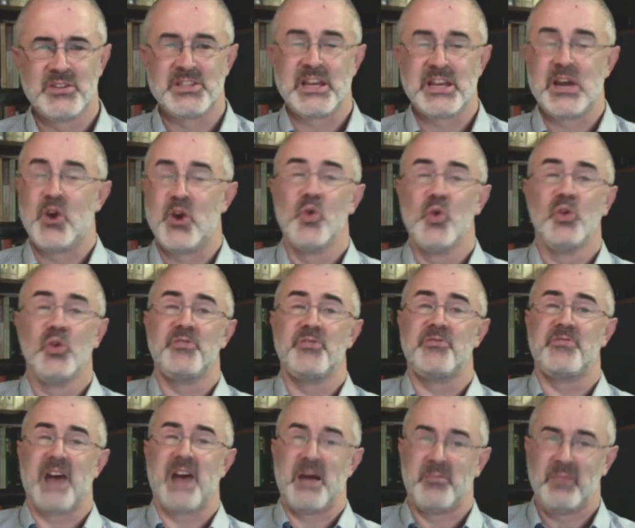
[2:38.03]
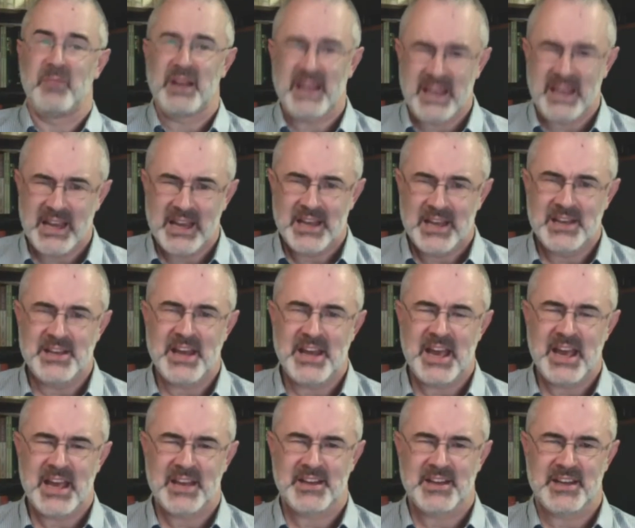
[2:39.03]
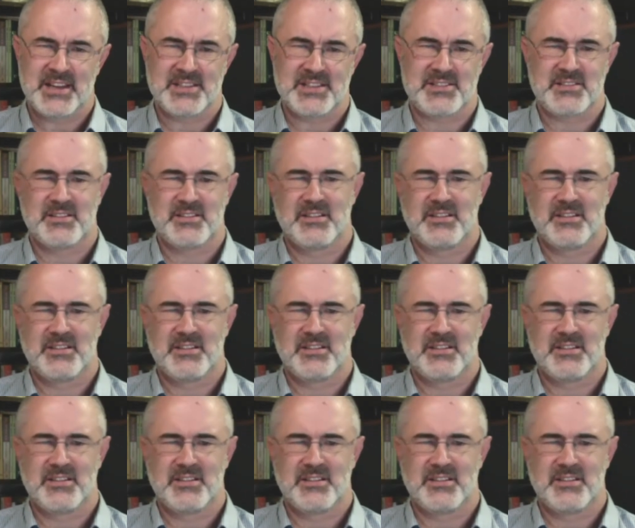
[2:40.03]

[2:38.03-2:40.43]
the old family deities.